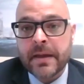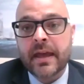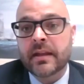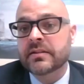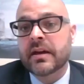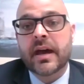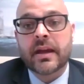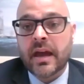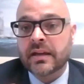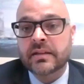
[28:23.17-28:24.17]
And I
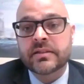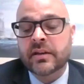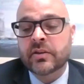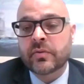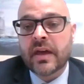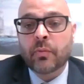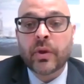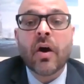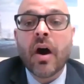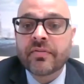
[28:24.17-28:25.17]
can tell you that
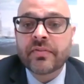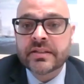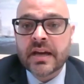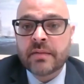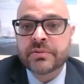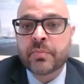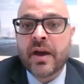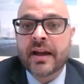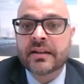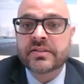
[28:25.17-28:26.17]
we oftentimes
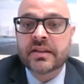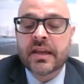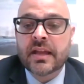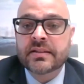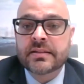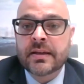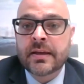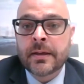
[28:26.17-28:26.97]
practice against